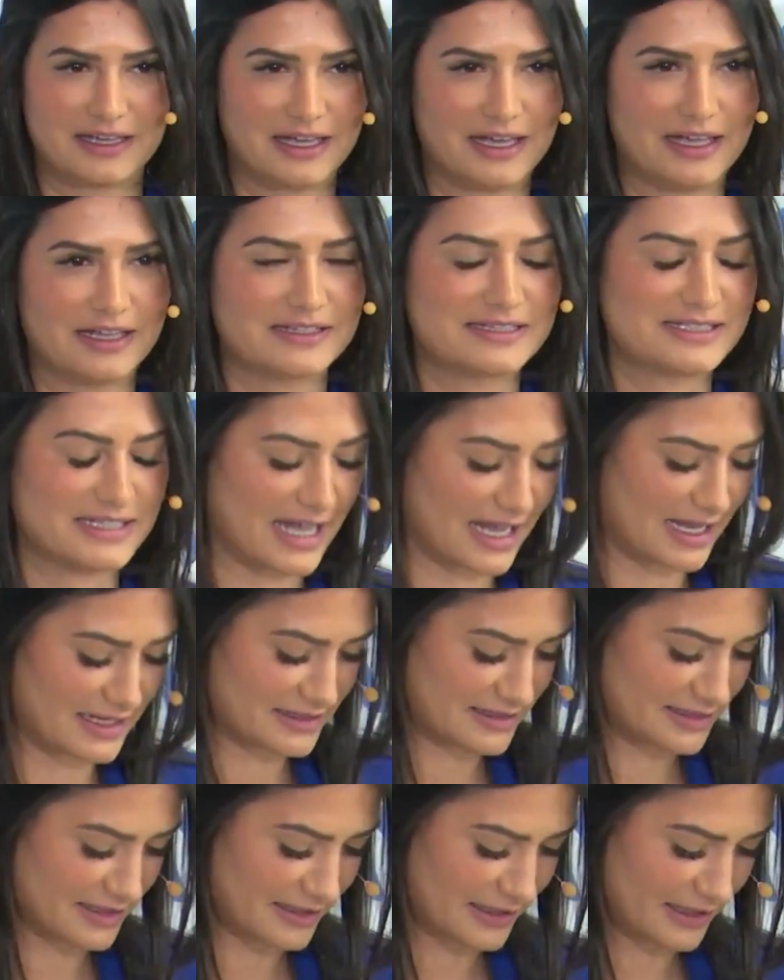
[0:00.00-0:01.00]
And as
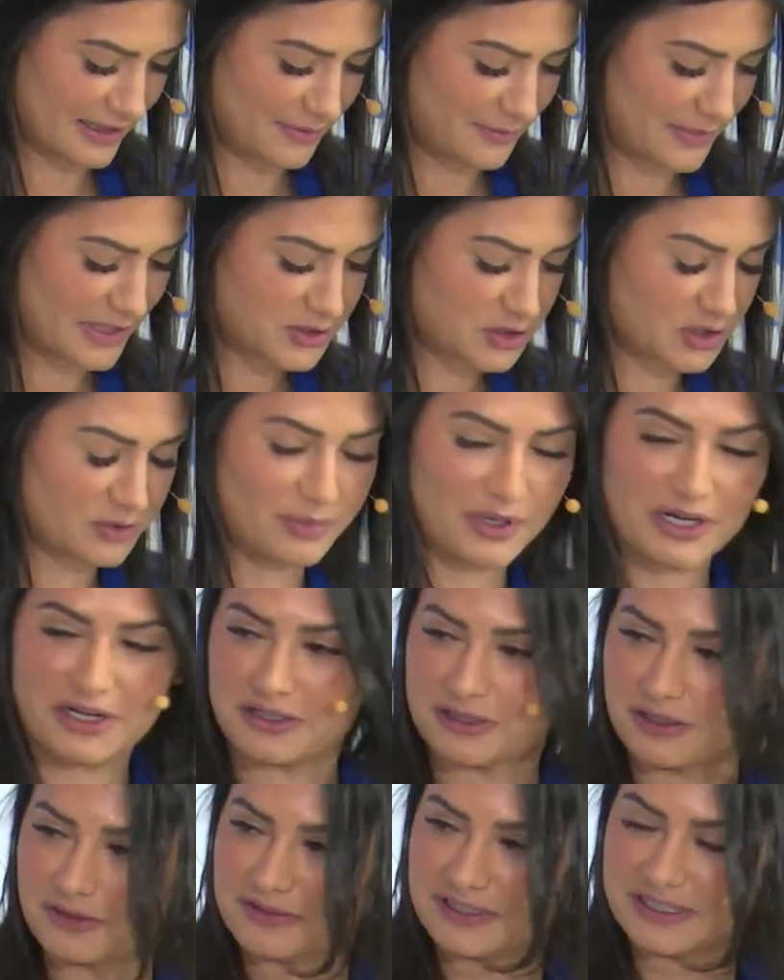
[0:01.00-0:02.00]
mentioned by
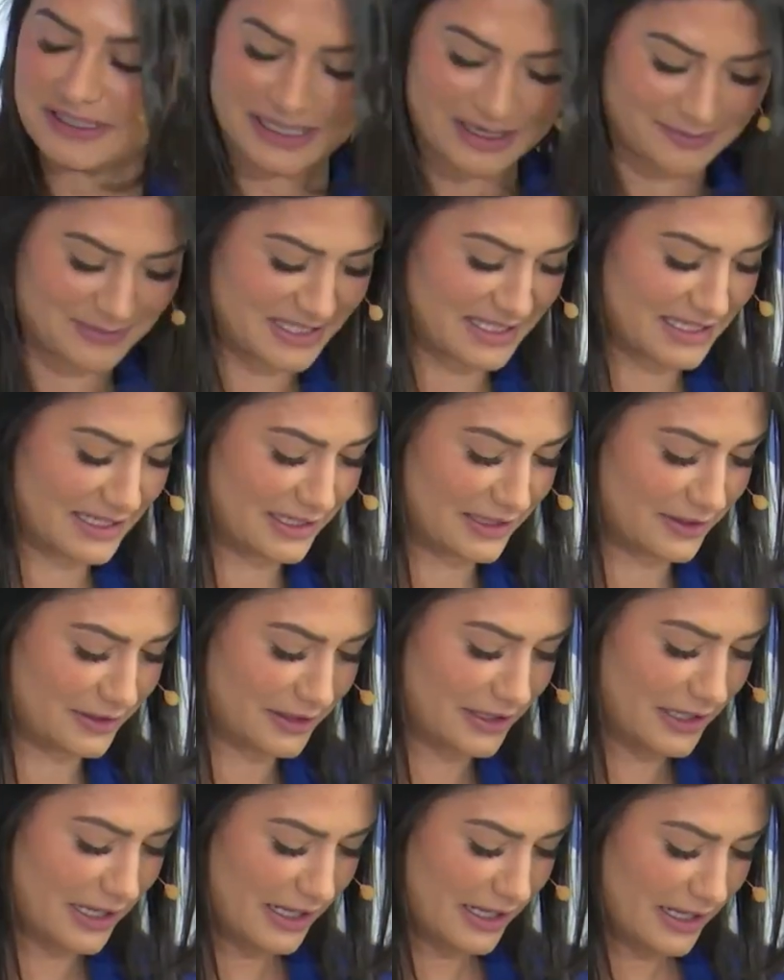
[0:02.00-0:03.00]
our lovely MC
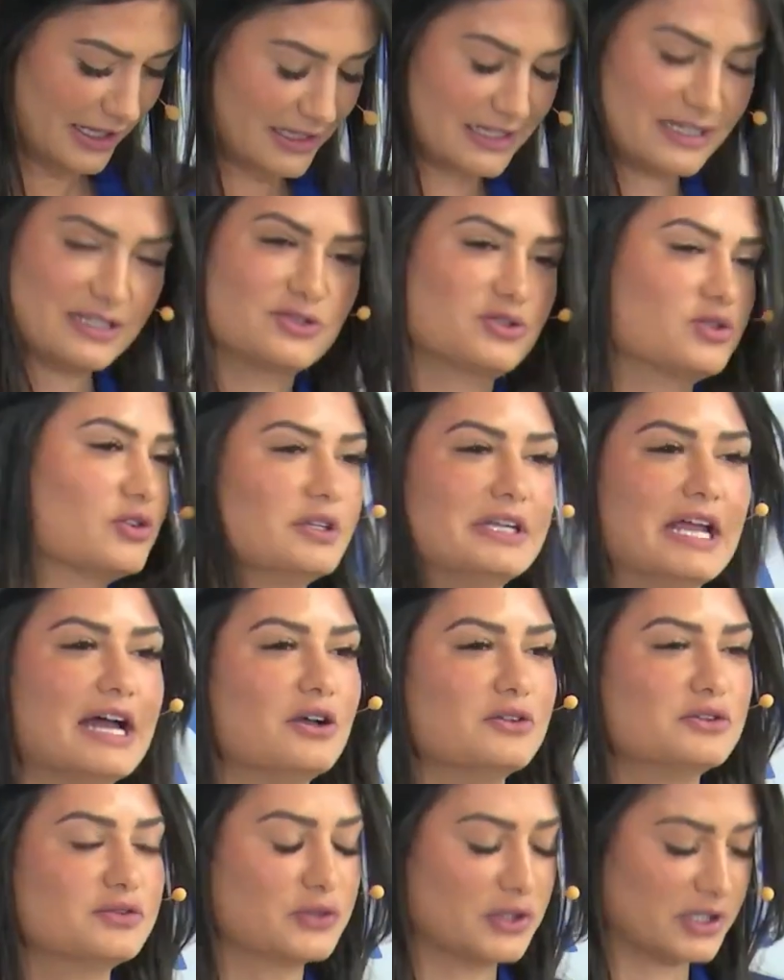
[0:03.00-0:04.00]
here, he is
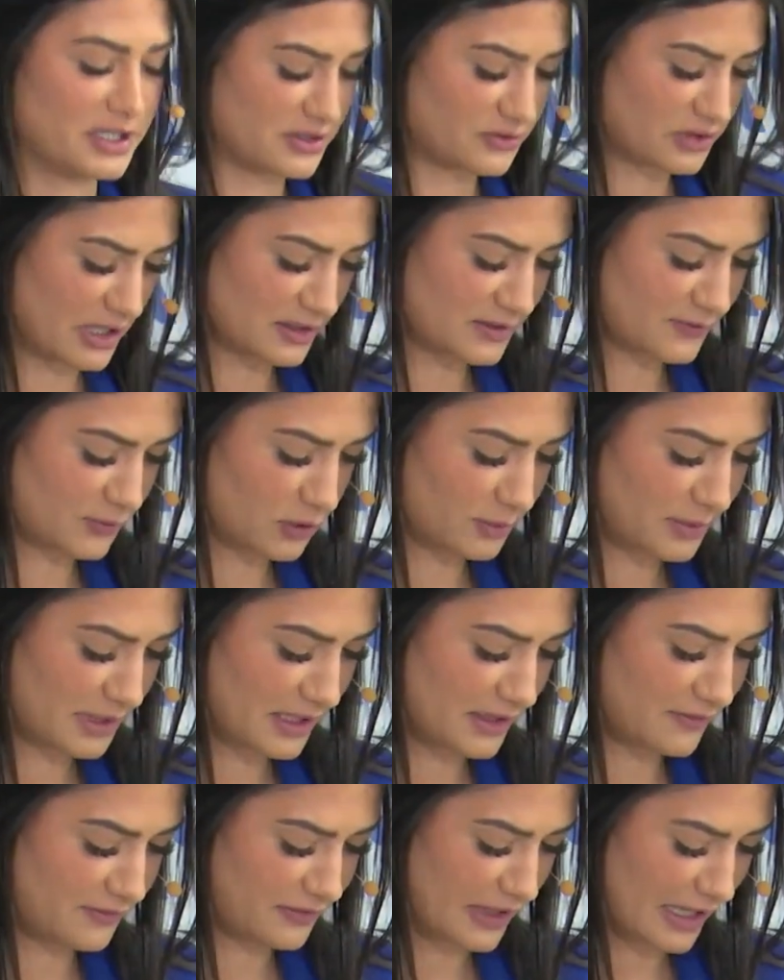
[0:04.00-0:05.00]
renowned for his
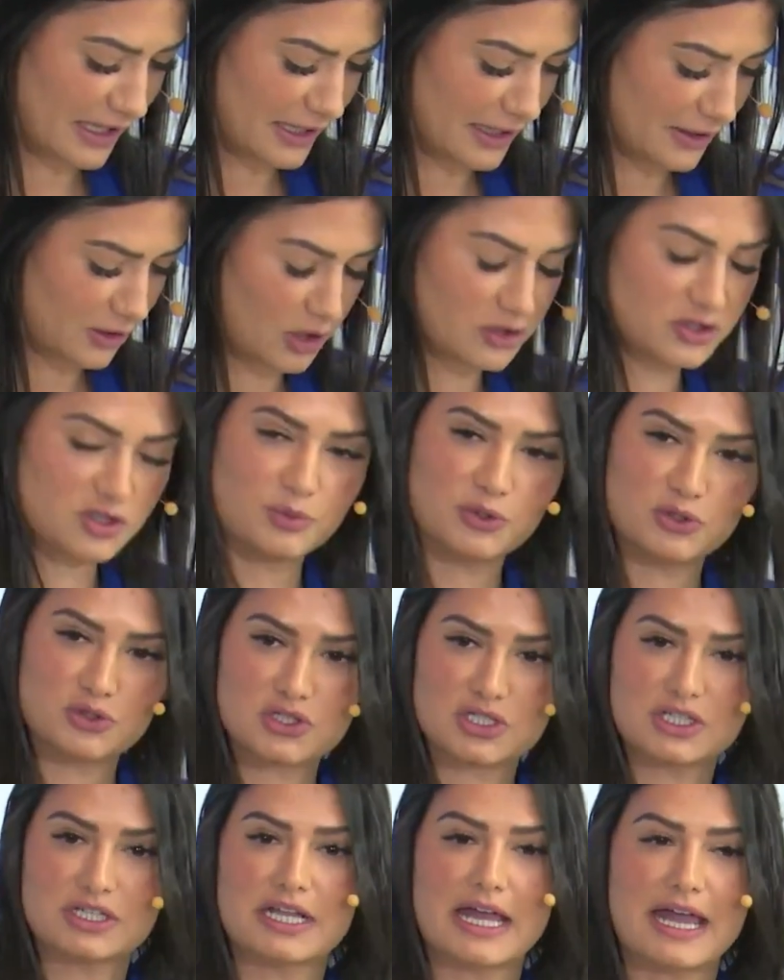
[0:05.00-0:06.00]
transformative
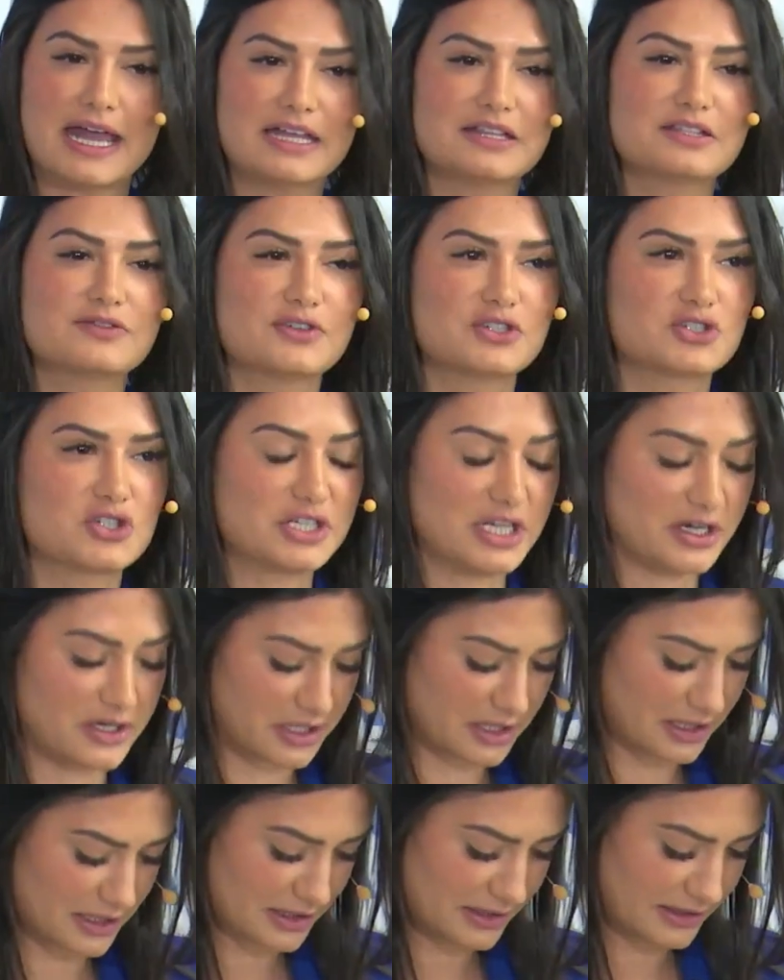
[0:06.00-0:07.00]
contribution and
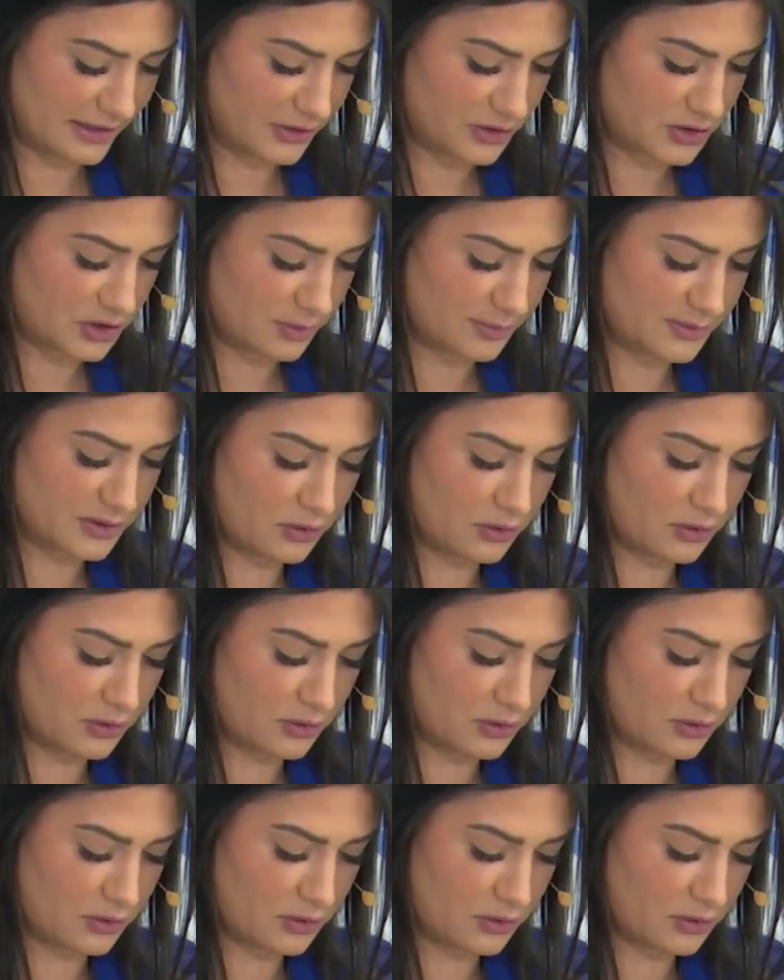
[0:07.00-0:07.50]
visionary leadership.